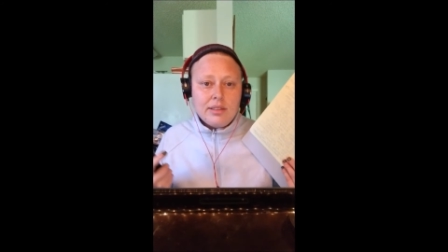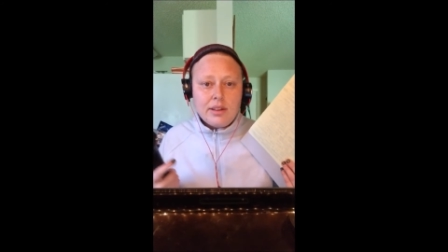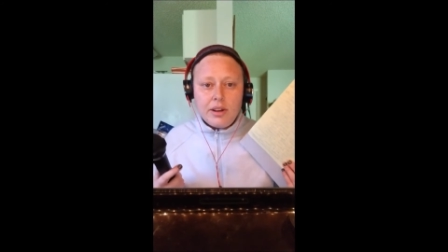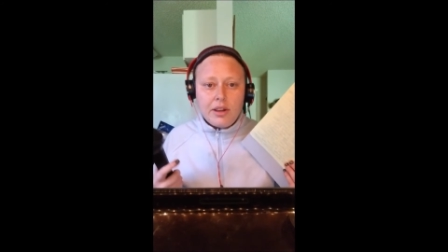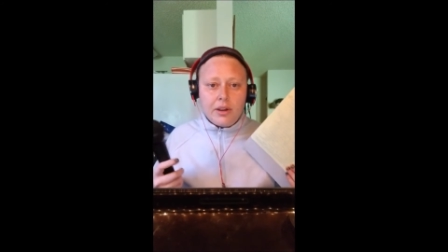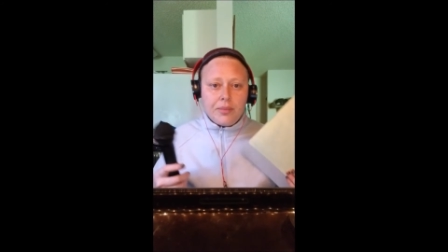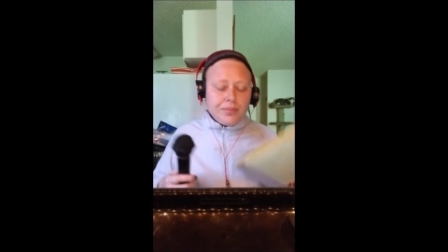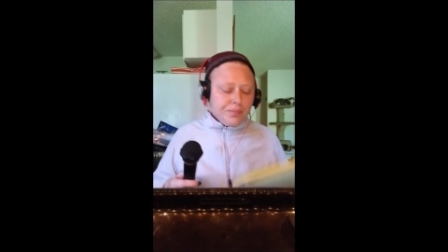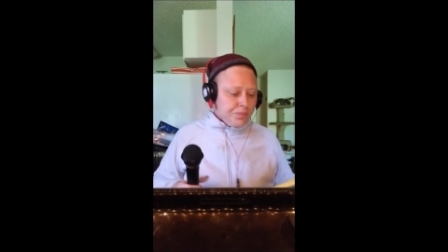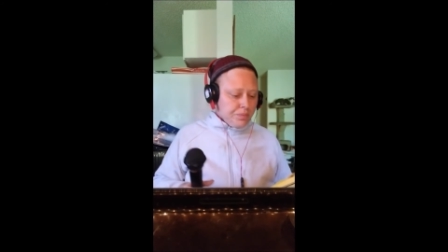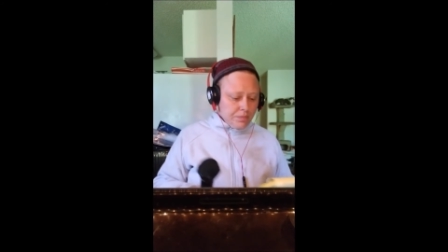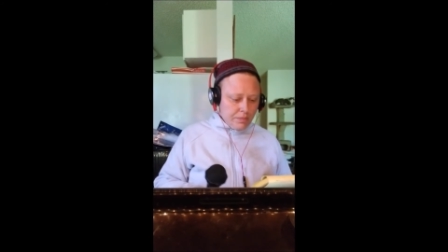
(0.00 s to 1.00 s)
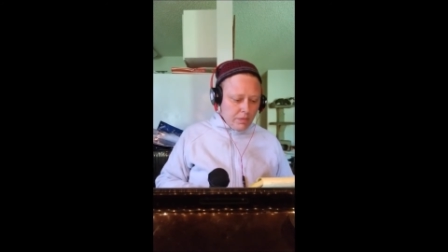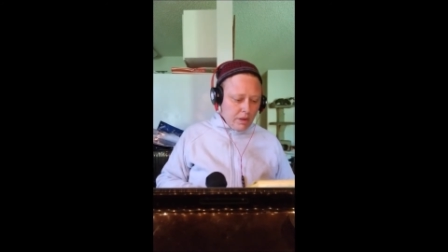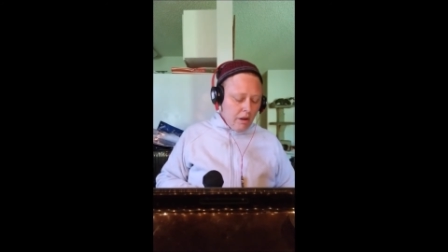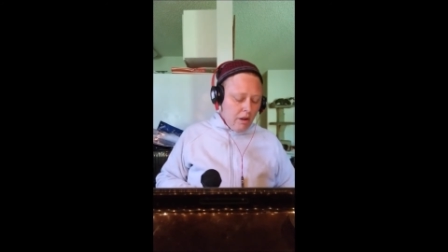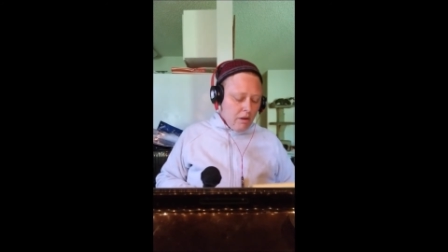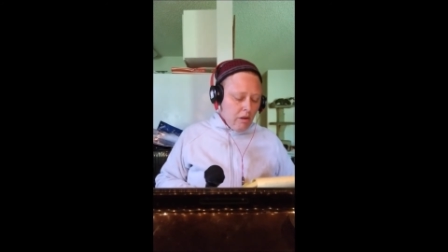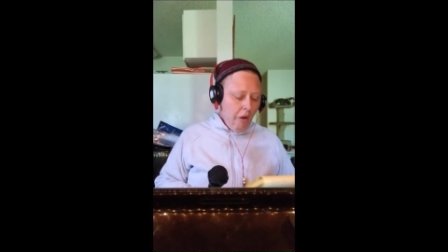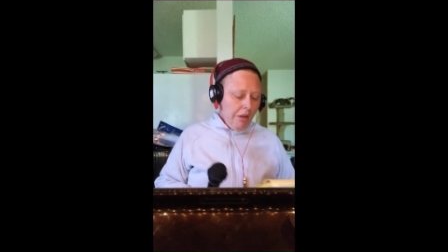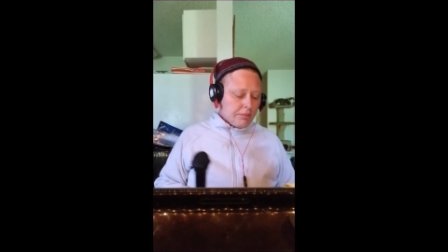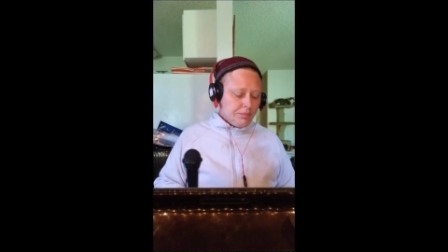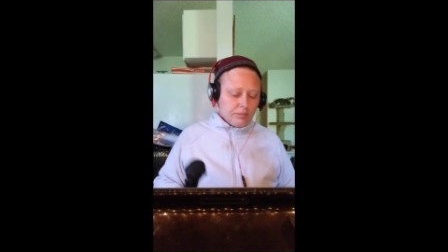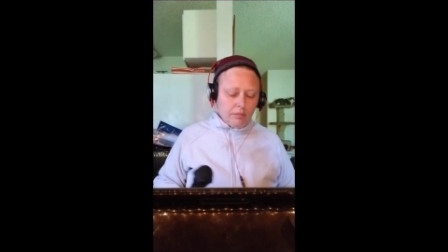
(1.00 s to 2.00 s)
There you
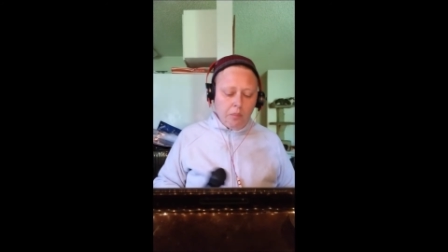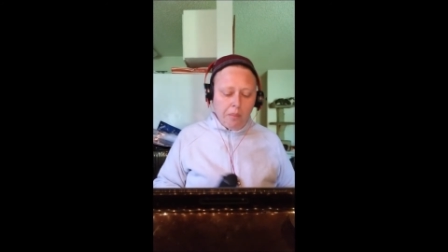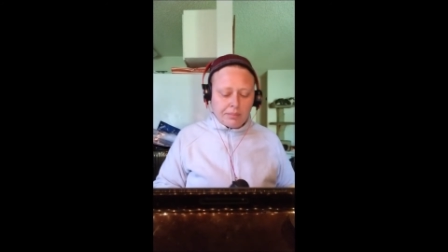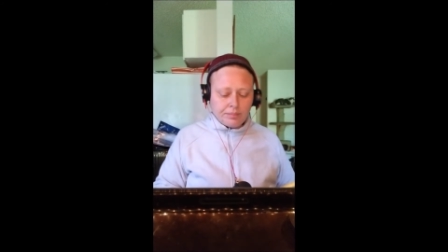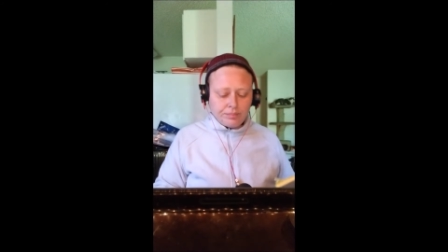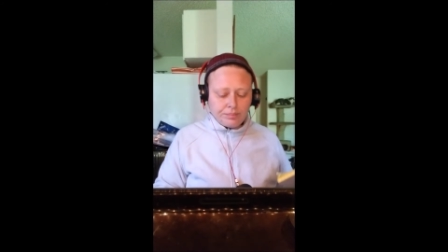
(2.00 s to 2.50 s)
go.